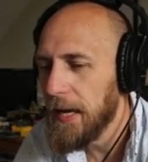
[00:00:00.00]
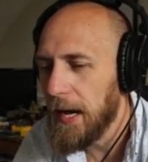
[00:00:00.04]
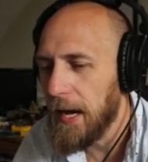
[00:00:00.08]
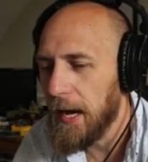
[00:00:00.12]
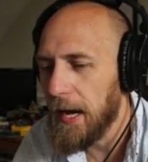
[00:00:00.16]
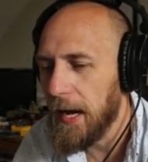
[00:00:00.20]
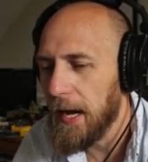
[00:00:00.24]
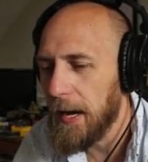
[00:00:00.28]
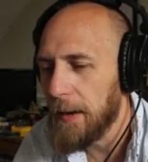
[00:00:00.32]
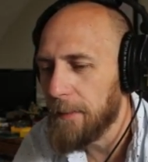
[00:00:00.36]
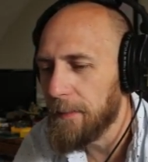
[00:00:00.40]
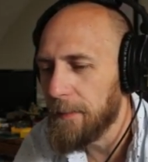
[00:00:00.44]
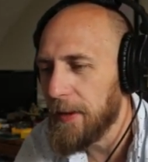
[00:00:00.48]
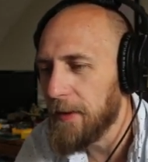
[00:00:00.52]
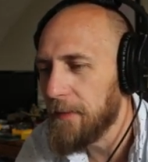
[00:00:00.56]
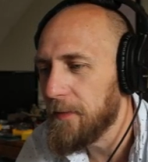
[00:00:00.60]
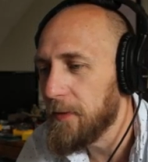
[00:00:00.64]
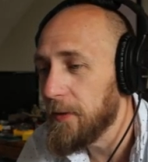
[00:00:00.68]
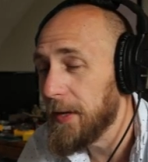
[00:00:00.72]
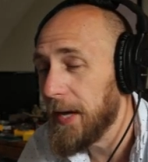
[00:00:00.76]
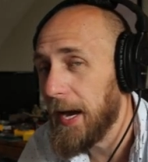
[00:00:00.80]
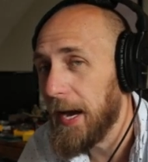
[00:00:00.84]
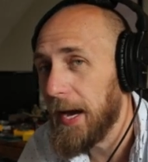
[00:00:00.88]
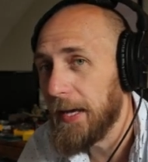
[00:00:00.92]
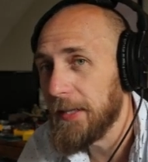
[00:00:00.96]
If
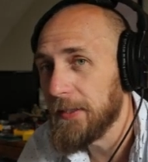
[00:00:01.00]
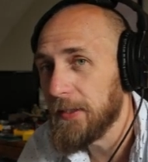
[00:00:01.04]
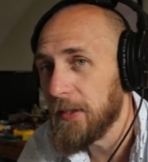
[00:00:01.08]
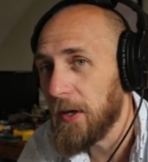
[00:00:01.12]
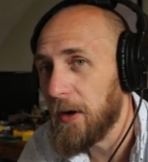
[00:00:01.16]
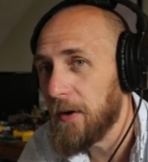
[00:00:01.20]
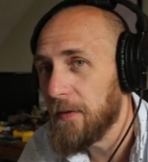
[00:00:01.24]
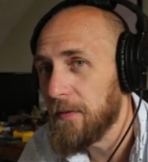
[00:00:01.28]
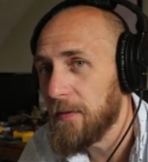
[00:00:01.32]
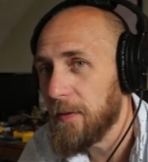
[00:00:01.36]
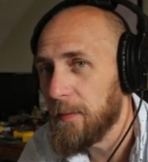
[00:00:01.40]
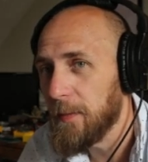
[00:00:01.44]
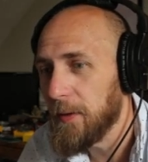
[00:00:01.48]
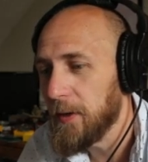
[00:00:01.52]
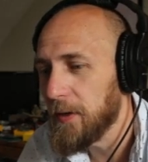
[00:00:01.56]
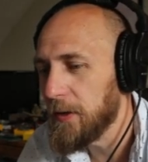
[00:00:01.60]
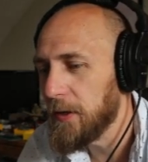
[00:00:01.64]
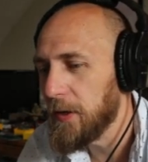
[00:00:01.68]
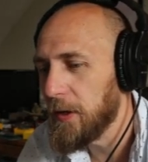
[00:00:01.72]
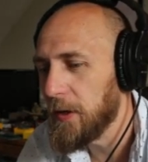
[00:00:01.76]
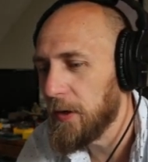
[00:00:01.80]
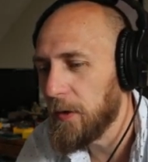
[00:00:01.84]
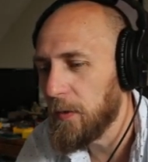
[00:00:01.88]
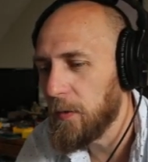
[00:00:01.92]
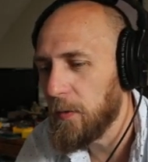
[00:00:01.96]
you guys aren't
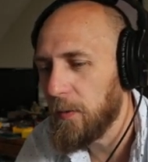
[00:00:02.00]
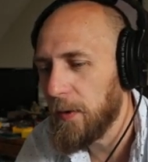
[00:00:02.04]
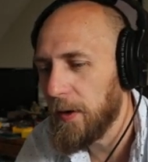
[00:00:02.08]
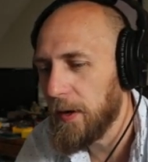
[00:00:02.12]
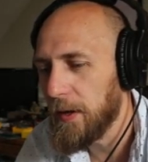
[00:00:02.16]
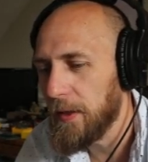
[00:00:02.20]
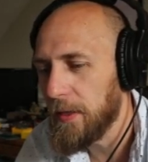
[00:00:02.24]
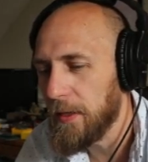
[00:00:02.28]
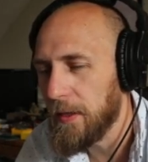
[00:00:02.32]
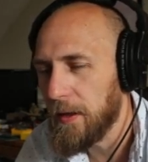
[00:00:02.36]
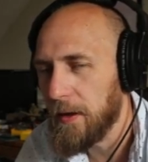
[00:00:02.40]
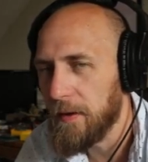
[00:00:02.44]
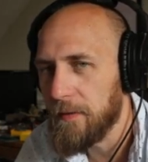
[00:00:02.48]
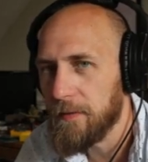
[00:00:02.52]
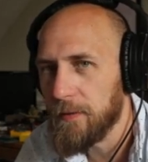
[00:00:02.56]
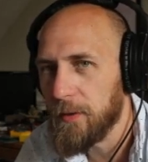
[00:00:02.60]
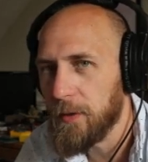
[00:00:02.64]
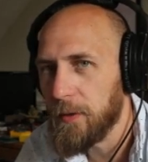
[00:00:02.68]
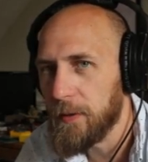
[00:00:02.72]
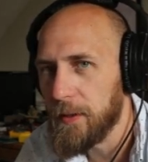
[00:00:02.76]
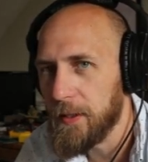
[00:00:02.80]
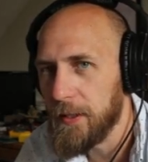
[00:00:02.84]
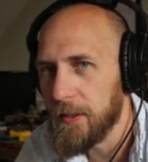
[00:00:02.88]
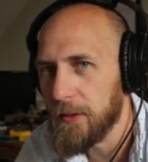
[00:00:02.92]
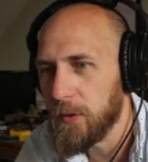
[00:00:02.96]
familiar with
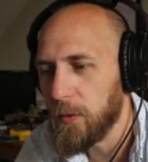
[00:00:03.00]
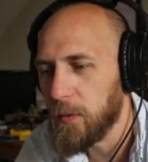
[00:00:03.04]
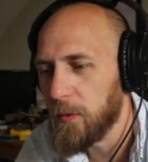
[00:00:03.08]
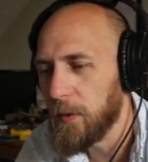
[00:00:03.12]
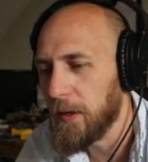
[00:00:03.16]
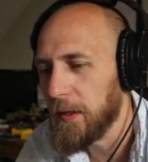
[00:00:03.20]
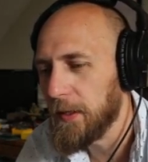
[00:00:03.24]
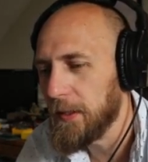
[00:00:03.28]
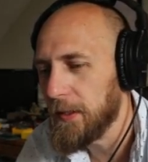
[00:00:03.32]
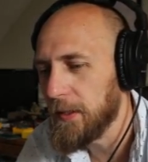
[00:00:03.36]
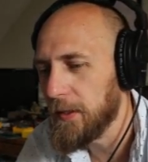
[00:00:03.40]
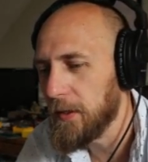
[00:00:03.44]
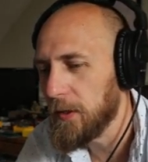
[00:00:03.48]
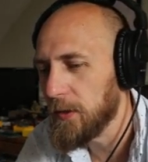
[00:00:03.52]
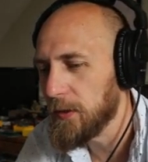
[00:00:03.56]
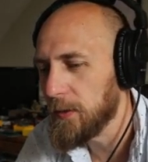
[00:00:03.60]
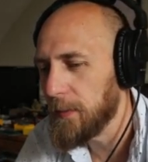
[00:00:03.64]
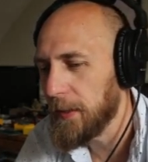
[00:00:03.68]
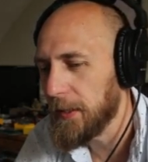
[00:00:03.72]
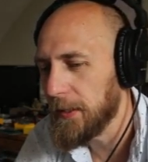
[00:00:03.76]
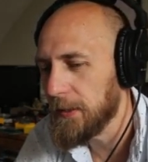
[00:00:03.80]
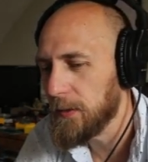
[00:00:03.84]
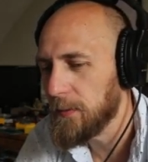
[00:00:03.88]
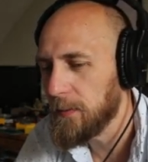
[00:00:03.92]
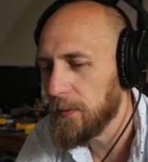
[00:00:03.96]
FLORIAN's work, he goes
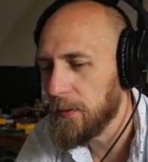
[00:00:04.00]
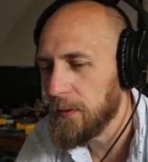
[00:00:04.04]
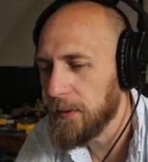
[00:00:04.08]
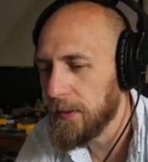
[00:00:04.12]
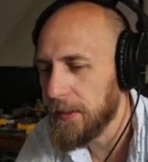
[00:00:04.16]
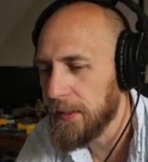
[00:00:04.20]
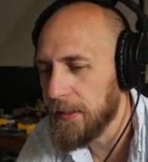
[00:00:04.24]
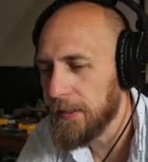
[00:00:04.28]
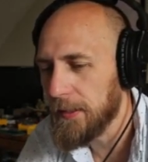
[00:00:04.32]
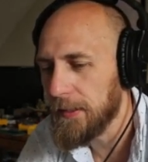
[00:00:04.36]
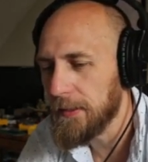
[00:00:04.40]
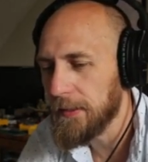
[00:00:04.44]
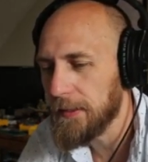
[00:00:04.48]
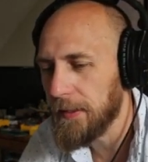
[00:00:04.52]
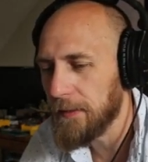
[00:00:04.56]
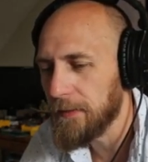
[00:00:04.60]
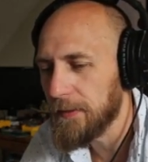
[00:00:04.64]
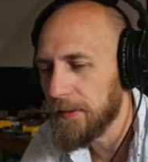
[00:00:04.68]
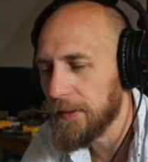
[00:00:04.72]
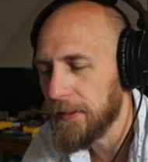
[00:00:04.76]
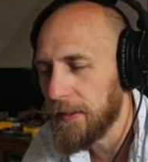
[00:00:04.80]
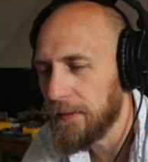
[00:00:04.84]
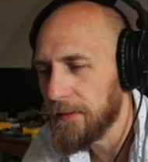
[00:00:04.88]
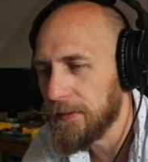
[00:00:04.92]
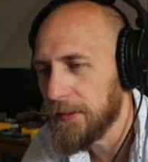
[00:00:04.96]
by
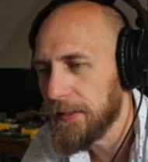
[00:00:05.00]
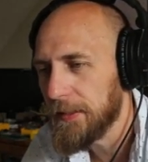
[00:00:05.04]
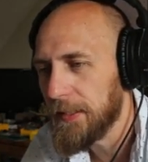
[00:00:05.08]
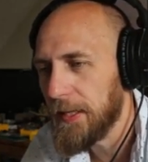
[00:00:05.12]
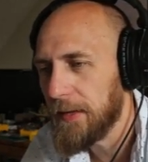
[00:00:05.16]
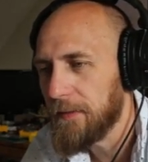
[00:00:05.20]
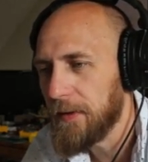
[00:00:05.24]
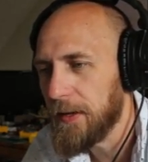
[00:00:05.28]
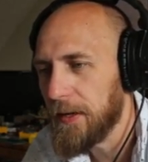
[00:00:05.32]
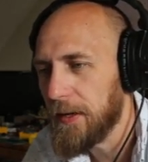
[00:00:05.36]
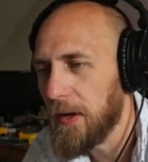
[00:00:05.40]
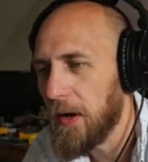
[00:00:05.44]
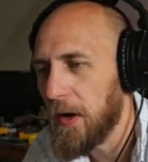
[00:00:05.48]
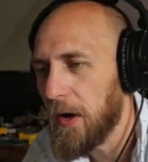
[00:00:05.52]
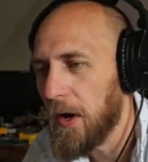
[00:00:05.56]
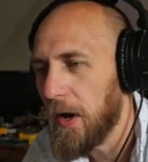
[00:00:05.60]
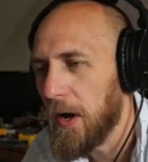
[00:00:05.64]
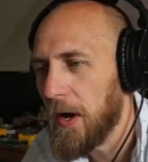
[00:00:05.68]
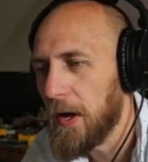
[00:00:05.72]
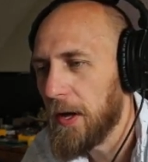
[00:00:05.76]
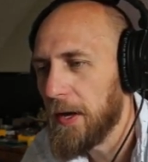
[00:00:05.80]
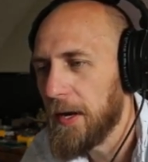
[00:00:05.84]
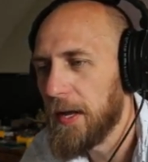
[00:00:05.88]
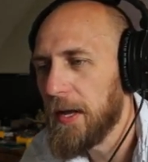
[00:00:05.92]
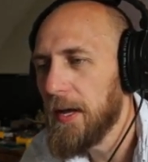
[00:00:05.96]
Spooky777
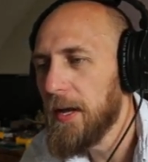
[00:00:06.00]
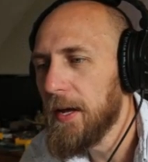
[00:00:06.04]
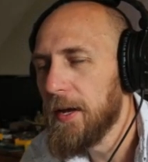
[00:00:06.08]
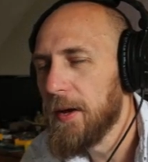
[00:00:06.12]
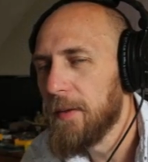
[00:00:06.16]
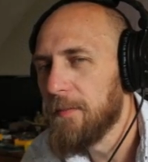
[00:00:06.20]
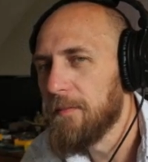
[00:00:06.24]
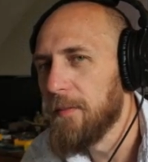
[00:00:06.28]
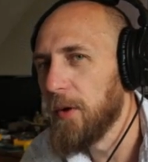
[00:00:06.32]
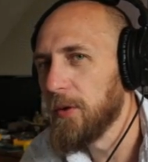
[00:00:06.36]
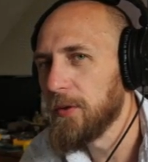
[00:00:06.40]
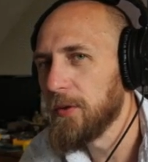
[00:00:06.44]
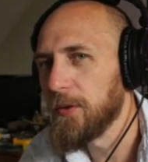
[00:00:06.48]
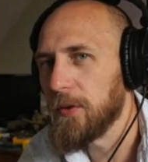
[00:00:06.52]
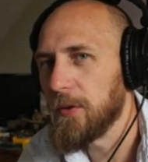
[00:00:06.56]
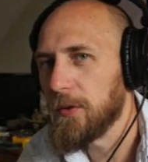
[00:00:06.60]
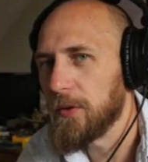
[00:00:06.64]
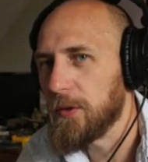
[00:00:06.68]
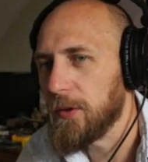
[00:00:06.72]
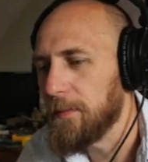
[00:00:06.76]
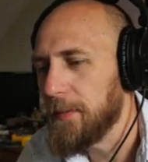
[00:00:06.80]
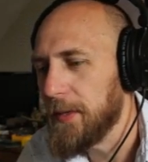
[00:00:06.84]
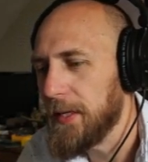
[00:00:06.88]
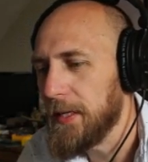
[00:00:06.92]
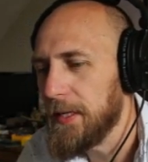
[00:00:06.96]
on most
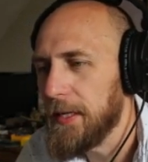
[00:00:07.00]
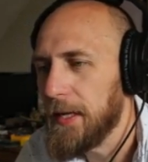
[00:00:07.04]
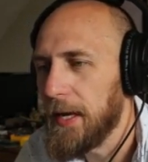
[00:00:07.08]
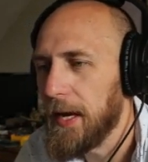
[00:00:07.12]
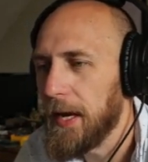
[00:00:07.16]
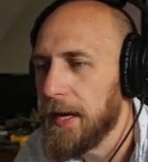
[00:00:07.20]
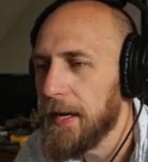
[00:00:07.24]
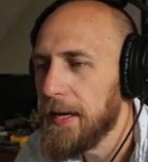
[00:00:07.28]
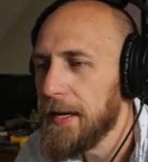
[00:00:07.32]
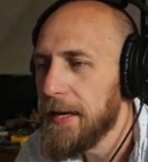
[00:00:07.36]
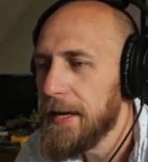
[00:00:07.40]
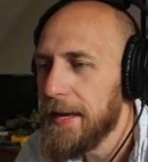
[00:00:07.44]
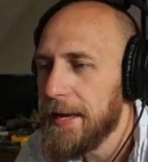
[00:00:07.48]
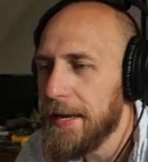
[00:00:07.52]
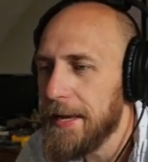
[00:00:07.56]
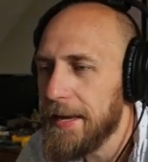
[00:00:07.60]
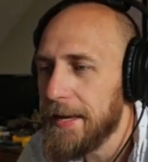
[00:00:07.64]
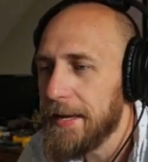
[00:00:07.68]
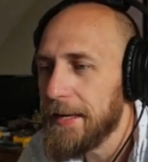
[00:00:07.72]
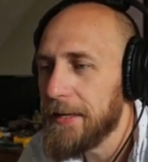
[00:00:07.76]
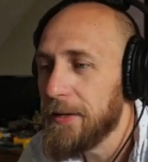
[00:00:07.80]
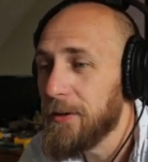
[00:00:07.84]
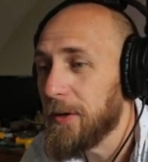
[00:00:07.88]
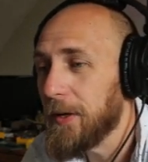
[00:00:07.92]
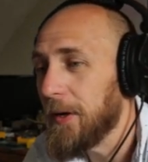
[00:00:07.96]
social media,
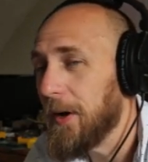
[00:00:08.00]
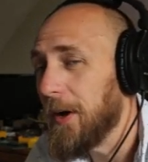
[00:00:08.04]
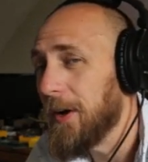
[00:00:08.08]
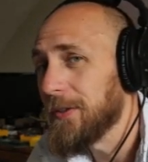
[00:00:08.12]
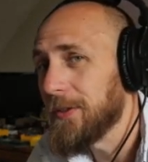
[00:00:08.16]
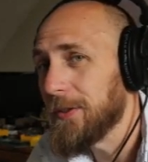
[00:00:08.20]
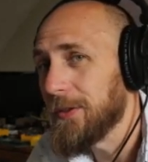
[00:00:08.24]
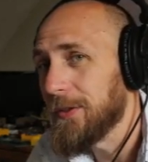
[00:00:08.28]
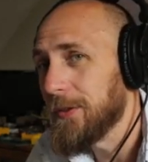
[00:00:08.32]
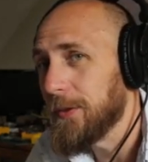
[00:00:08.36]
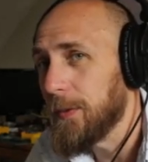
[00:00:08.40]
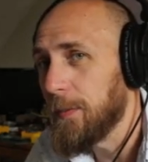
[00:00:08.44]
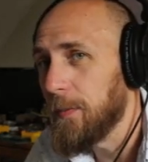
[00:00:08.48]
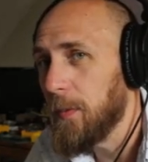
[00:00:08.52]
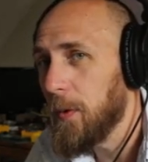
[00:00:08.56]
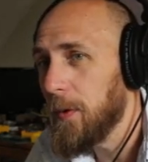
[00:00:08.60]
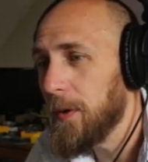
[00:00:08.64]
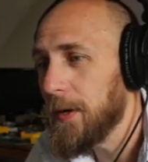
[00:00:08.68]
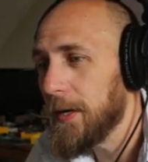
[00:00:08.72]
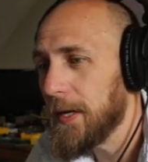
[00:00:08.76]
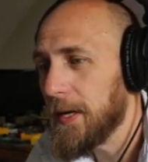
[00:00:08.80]
and you can also support